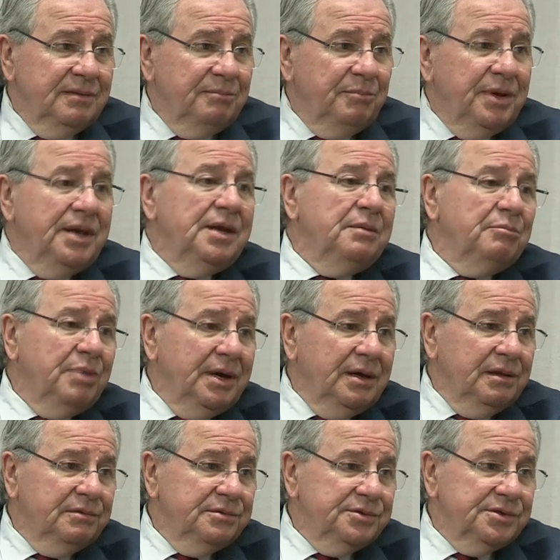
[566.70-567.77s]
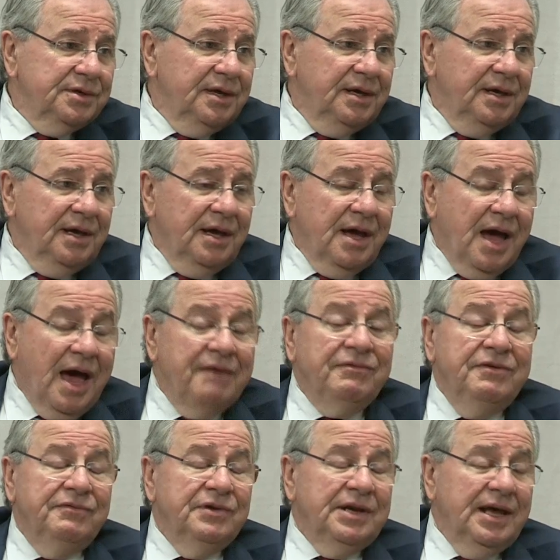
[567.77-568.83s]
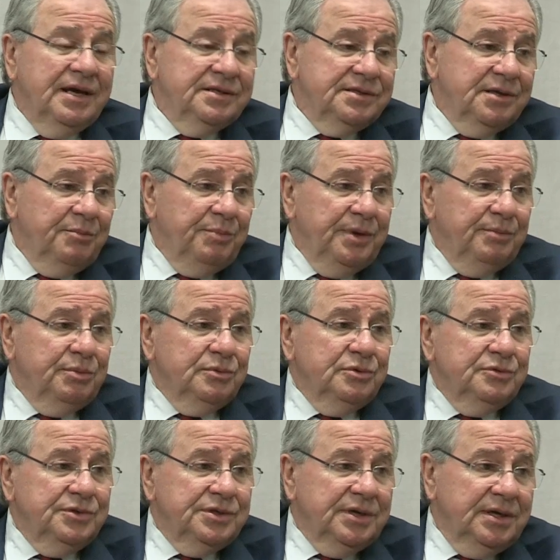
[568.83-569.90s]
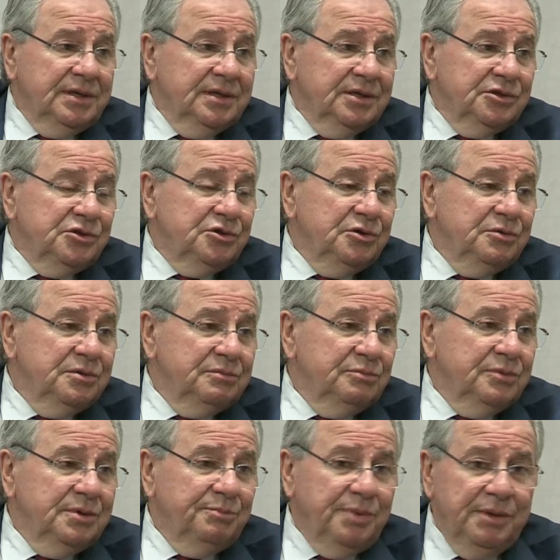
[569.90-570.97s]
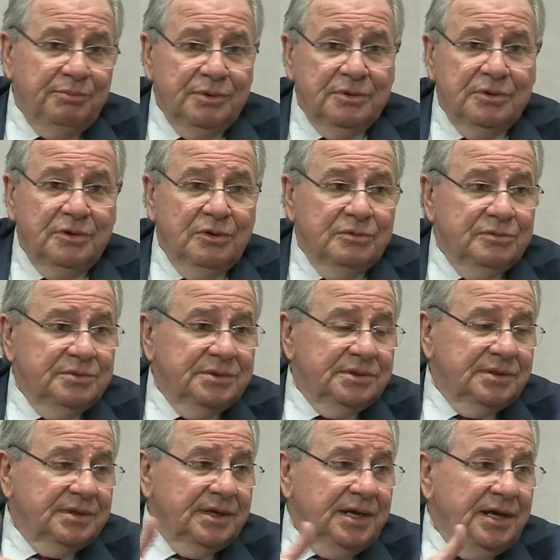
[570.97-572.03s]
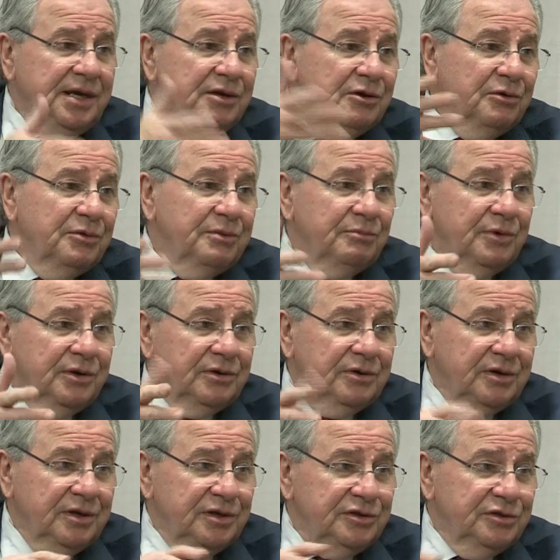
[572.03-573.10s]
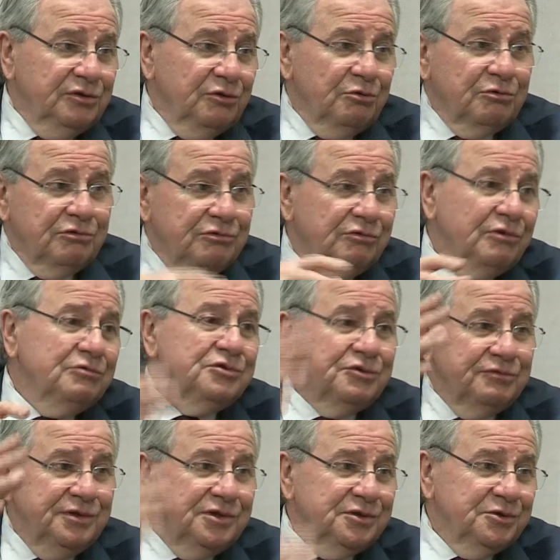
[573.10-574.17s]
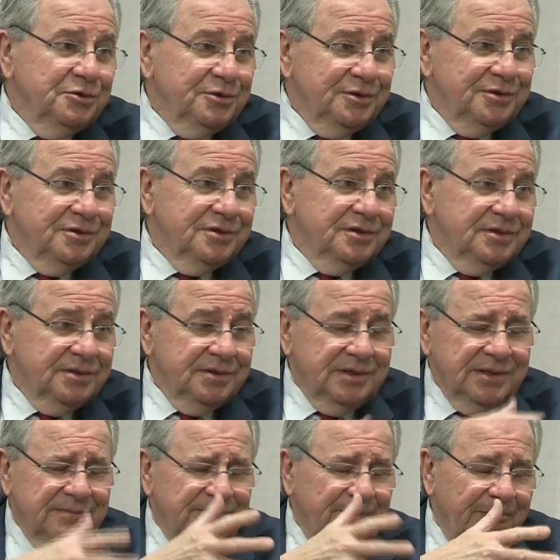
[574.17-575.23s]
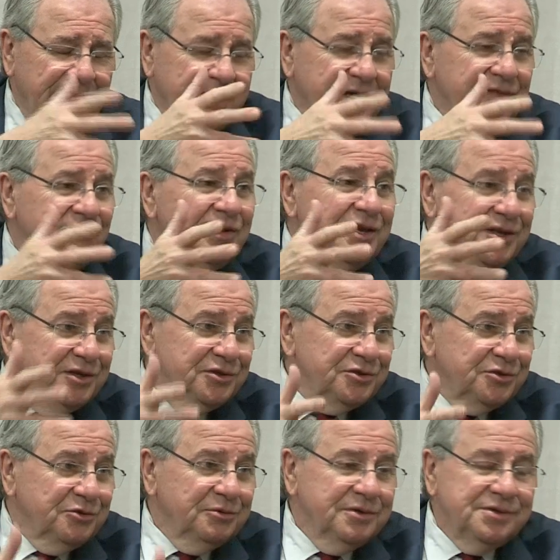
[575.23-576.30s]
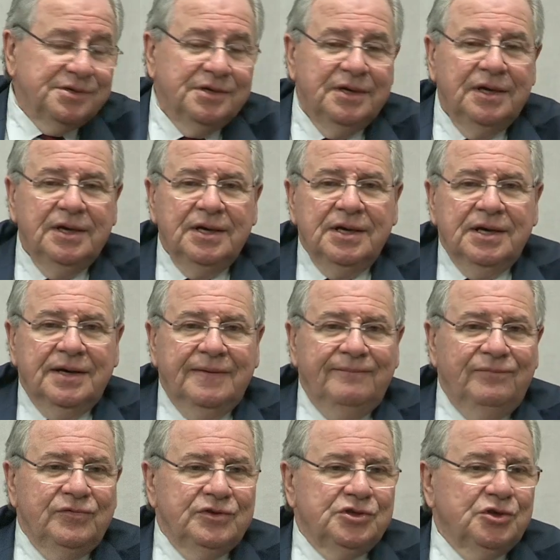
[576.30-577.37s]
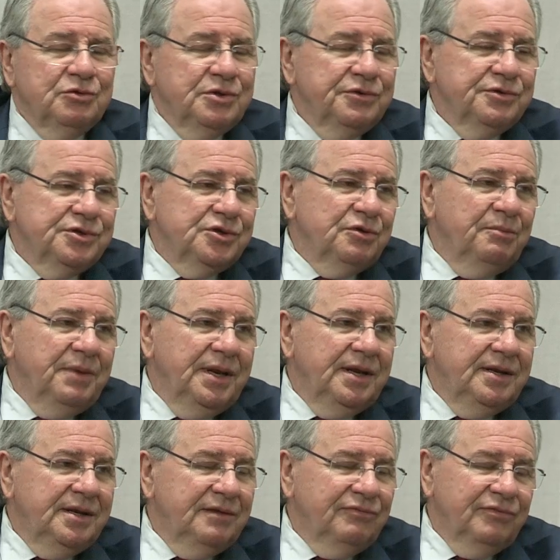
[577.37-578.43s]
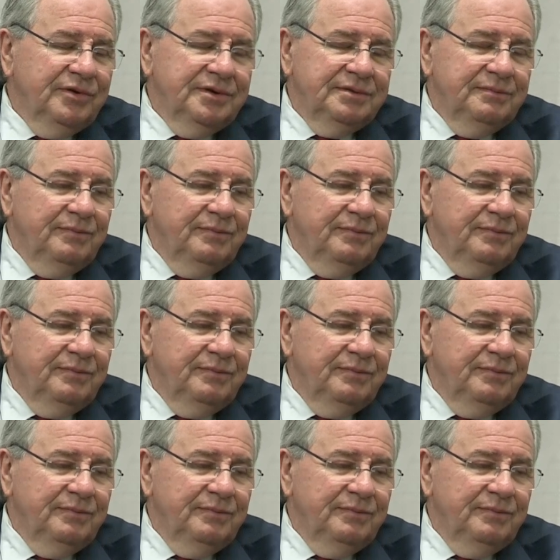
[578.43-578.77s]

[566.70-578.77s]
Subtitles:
betting parlors. I've even had some people who say, let's do it where people go with Keno and whatnot to local grocery stores, convenience stores. So there are so many different